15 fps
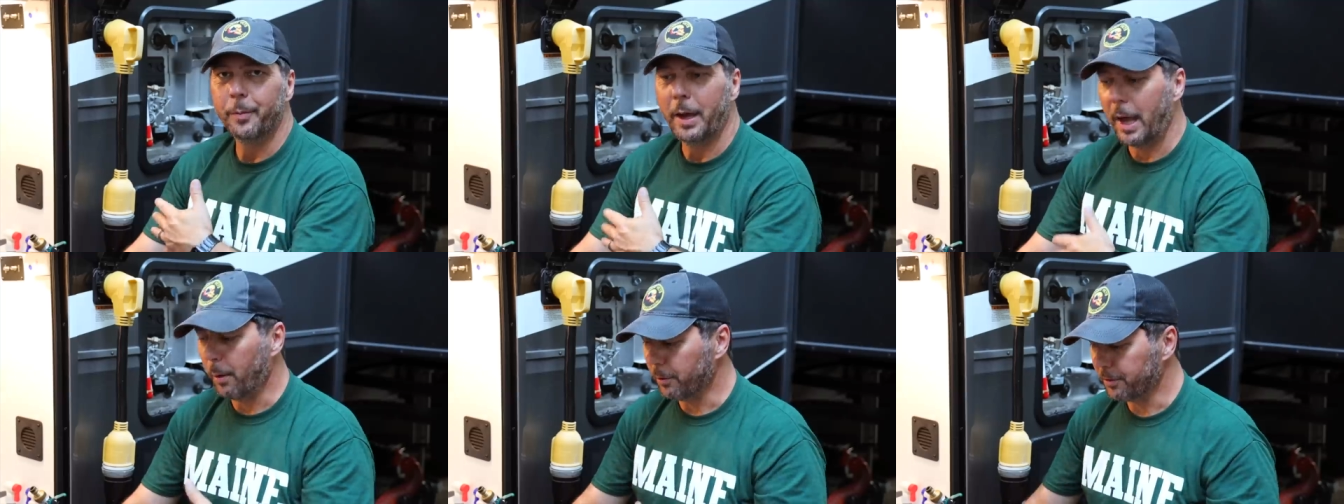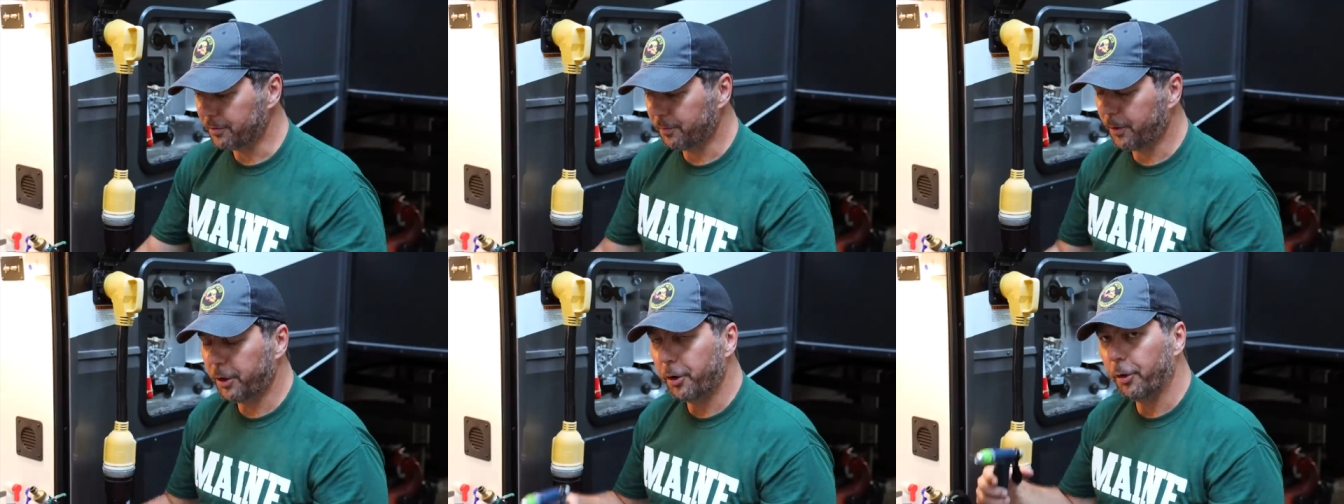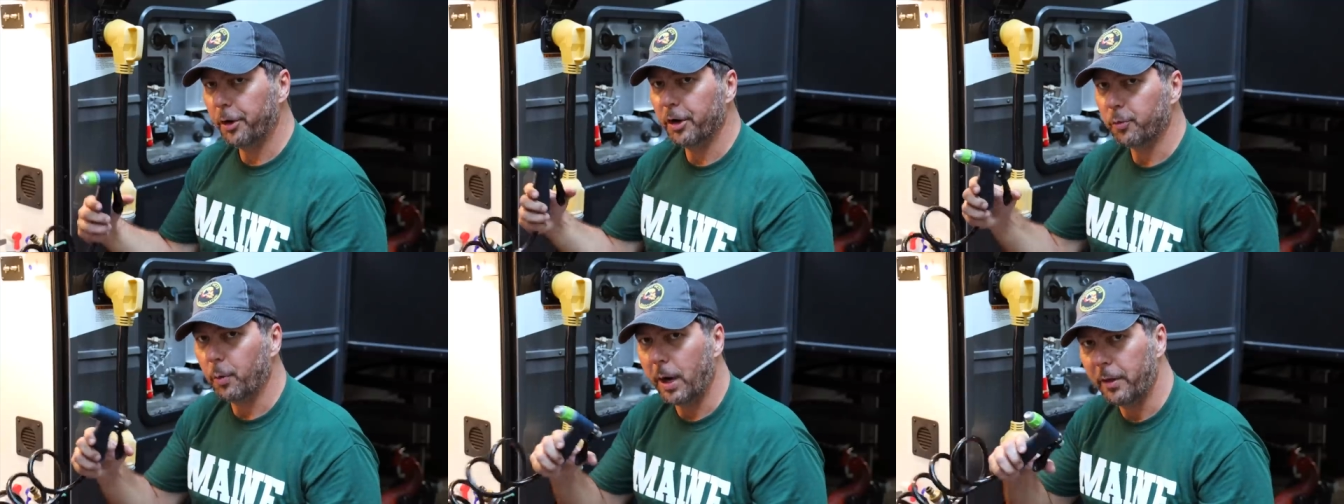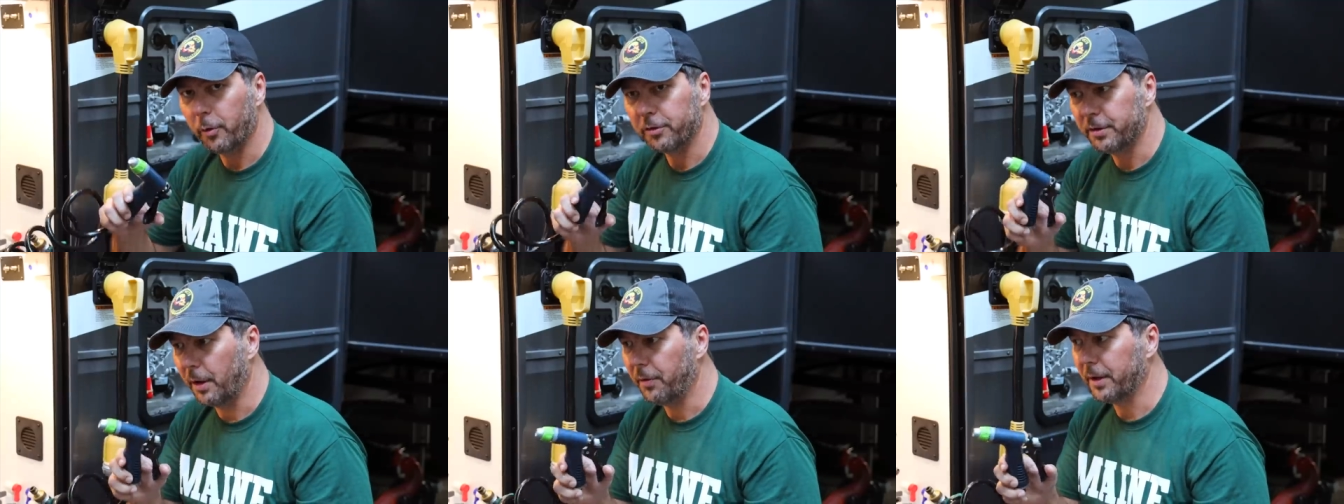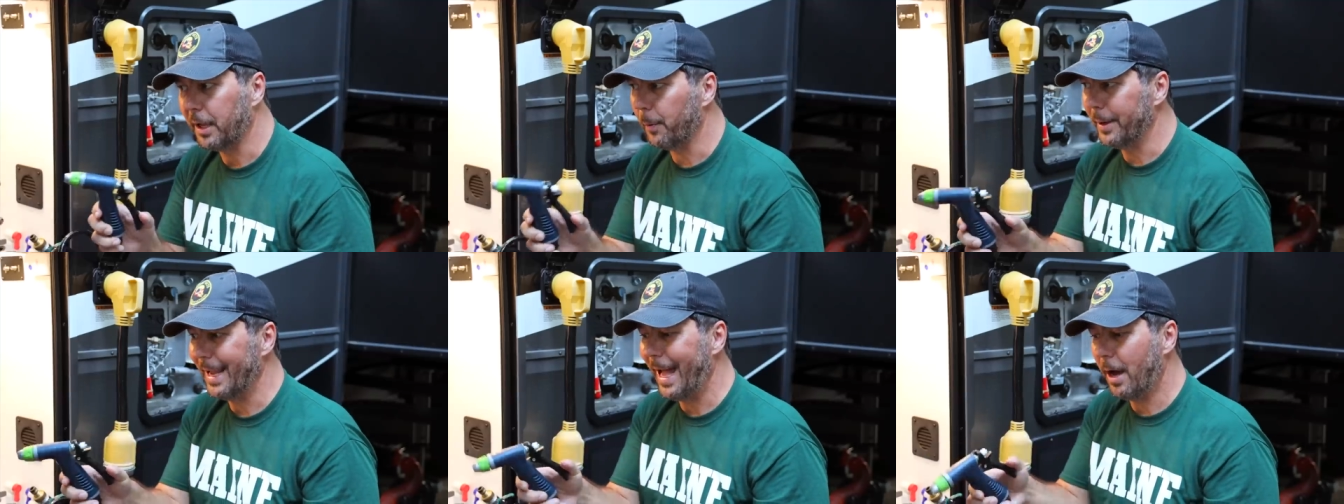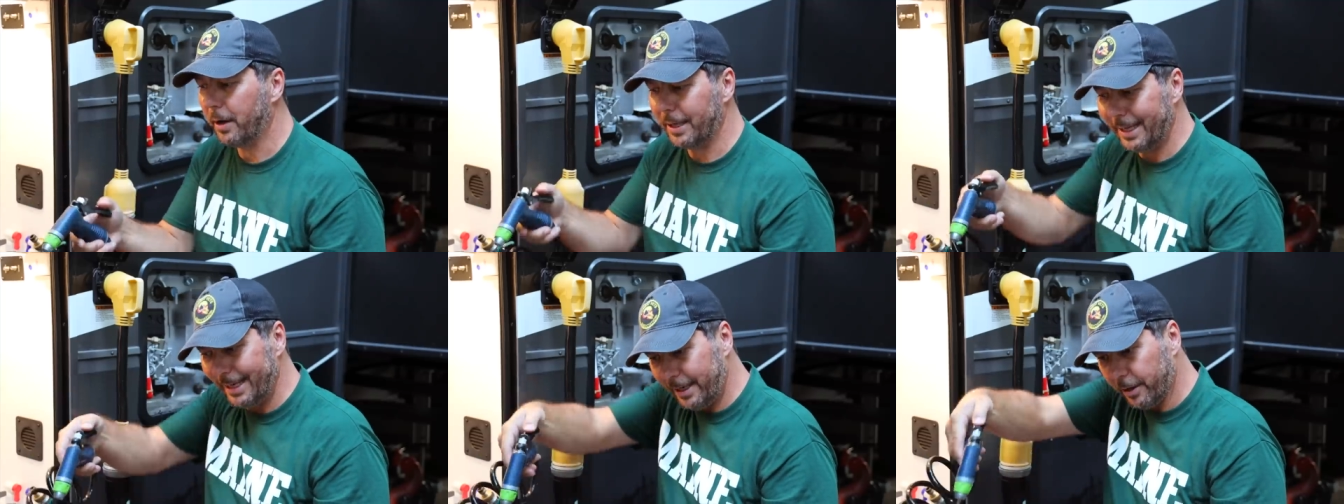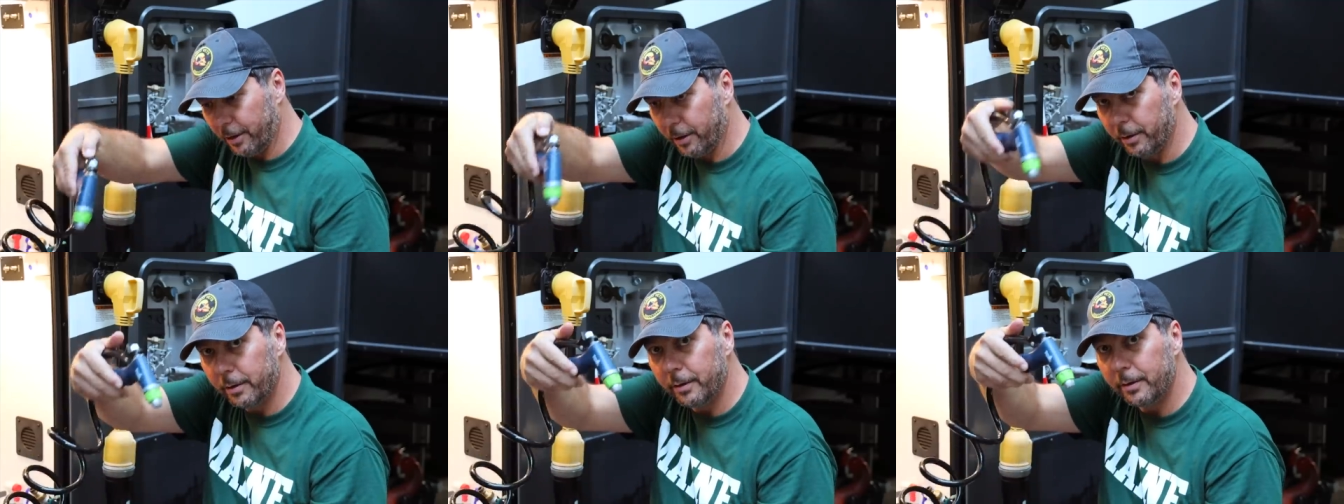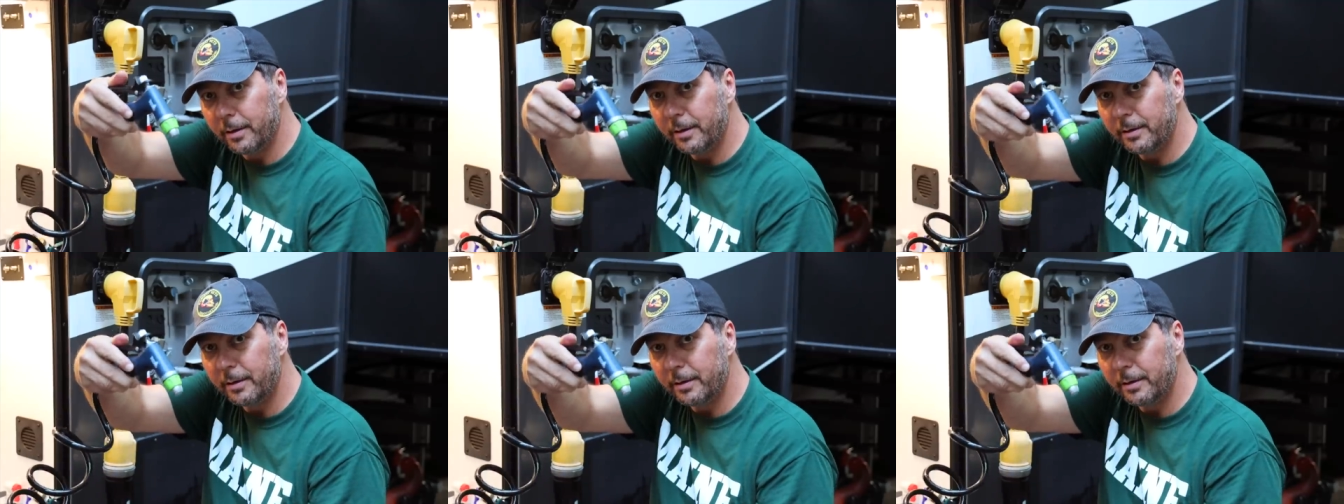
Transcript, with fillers: I was curious why there was nothing coming out of here,